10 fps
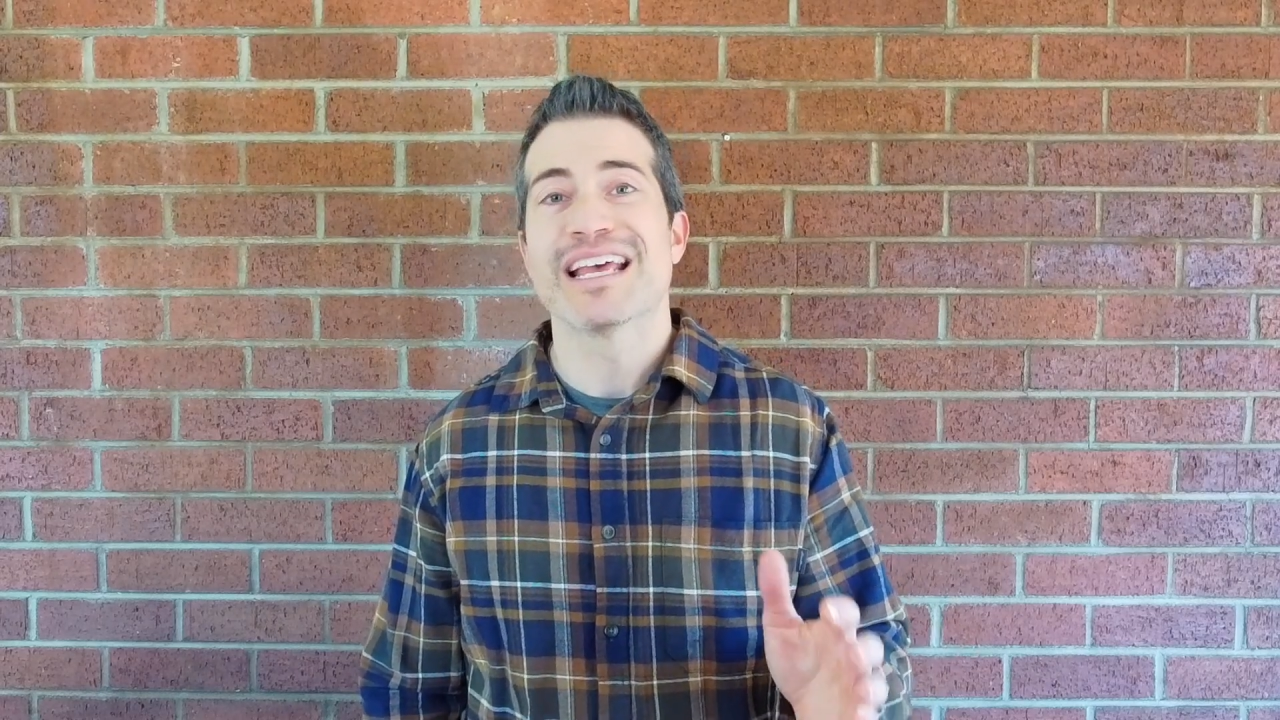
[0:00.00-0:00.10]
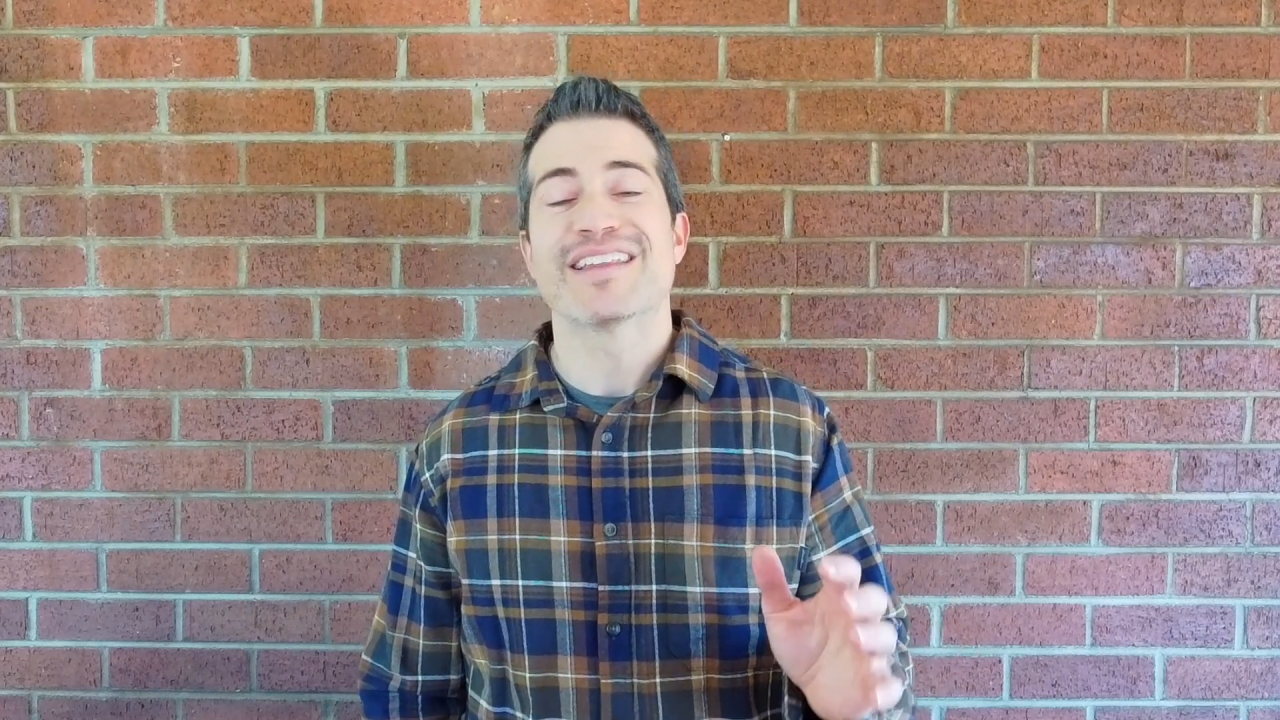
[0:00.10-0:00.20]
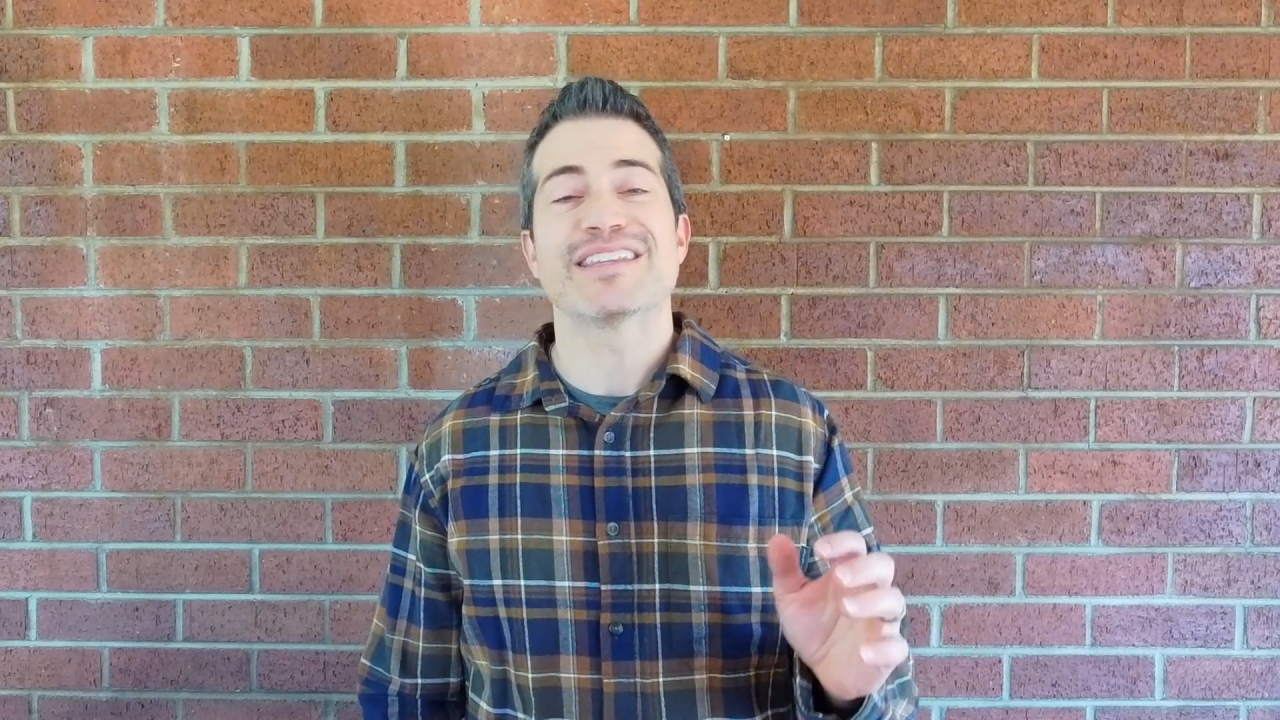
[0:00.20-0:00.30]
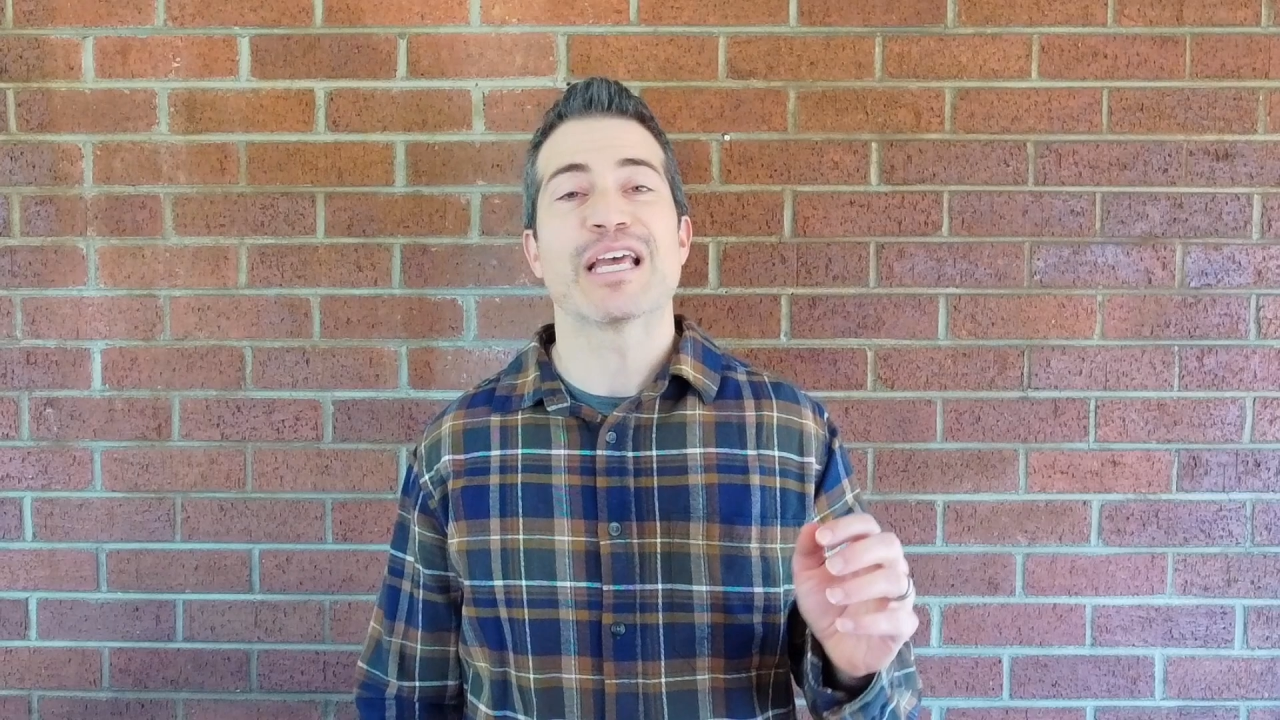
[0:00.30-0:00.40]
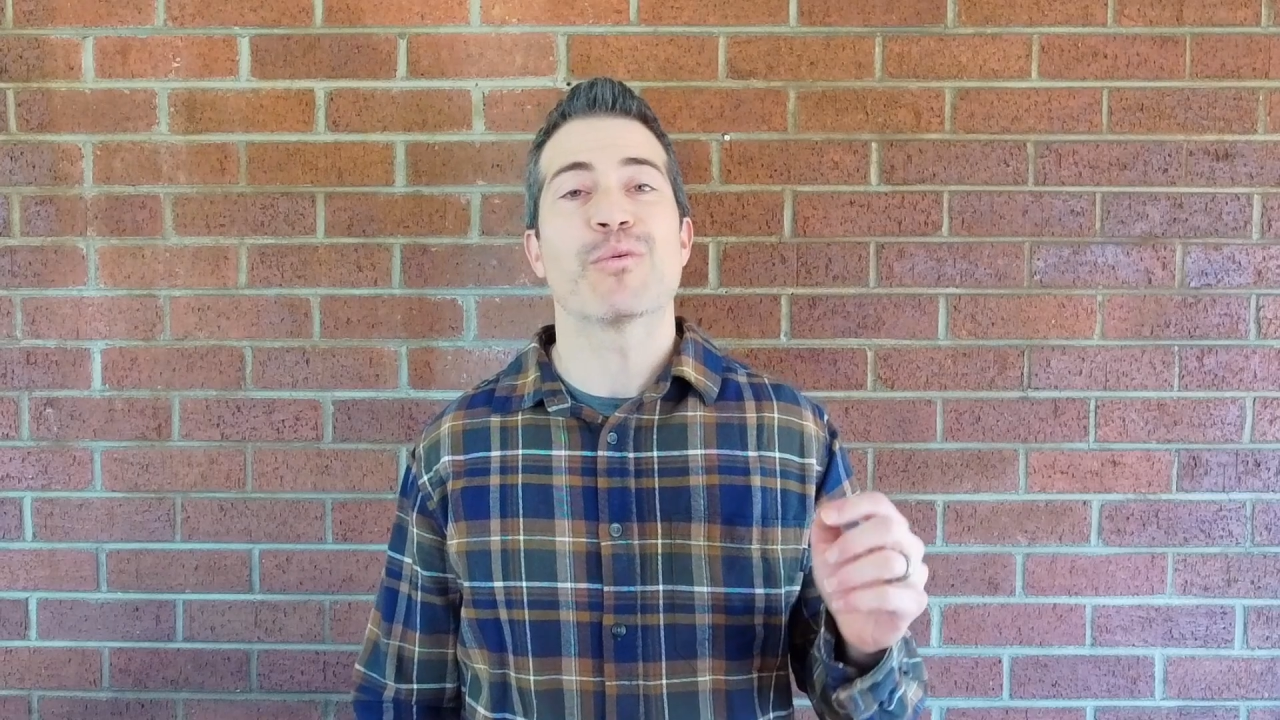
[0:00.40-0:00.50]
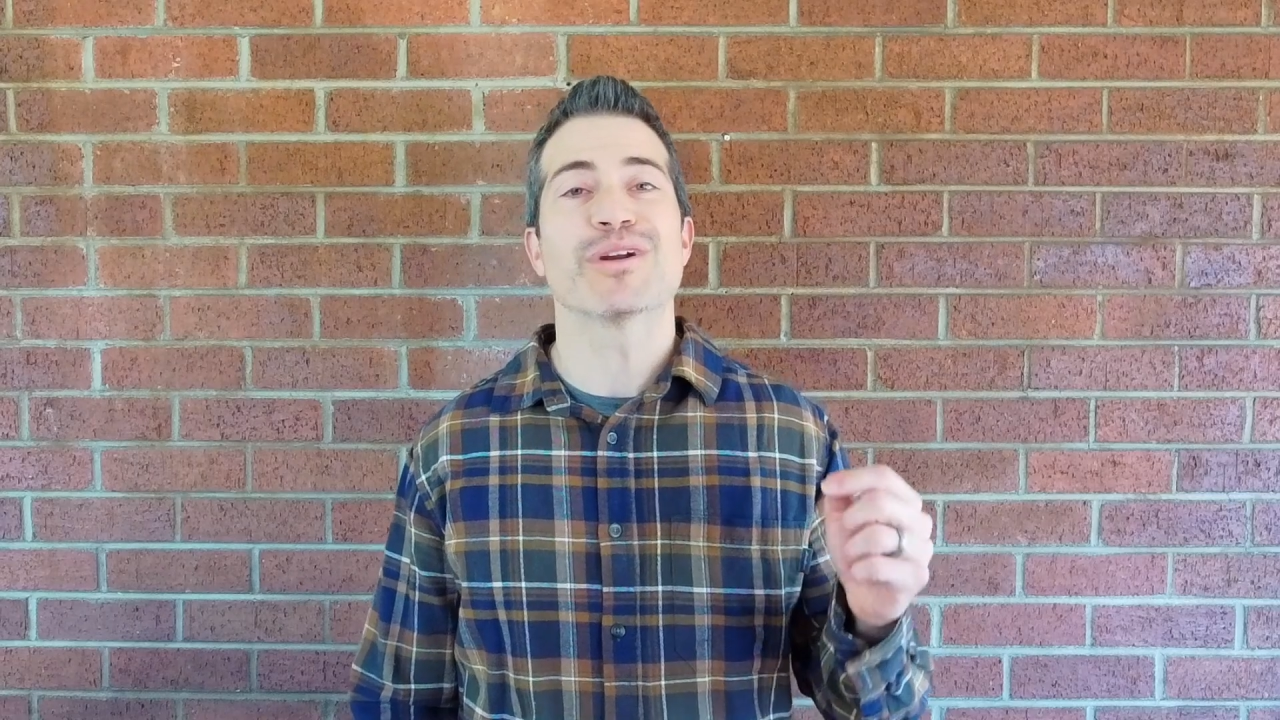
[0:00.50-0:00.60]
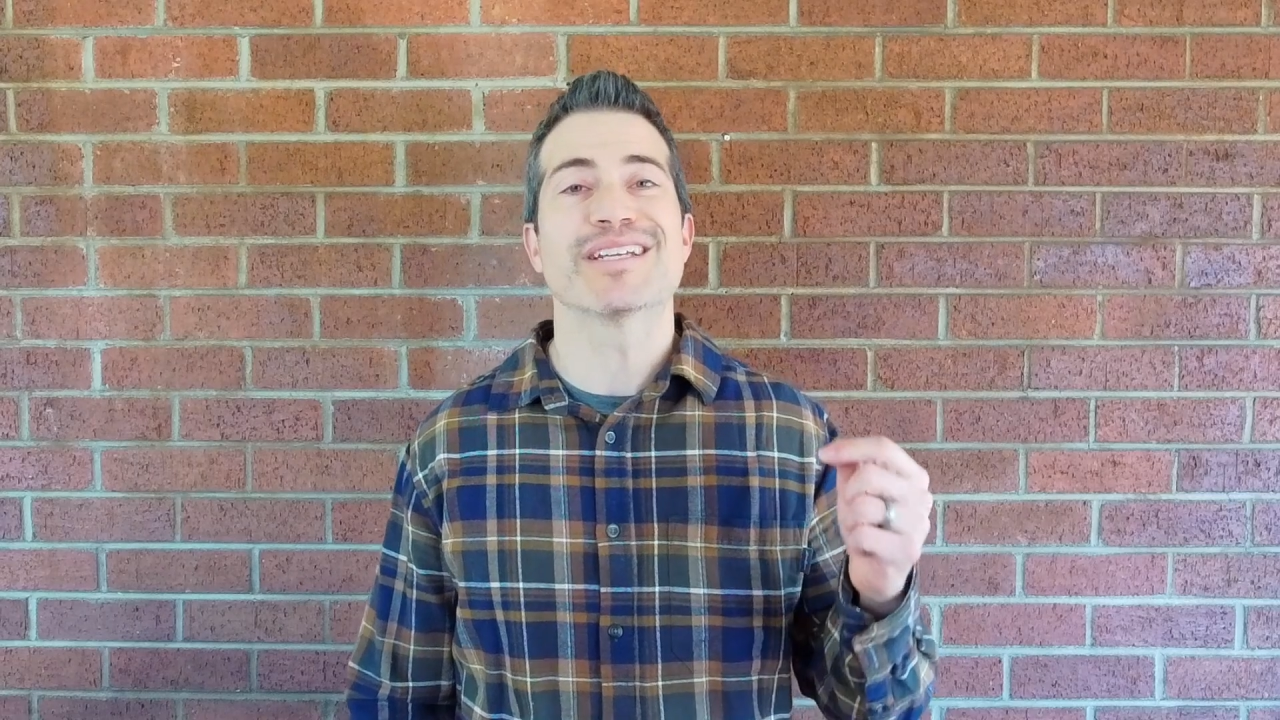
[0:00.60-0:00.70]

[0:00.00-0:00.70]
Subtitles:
that they were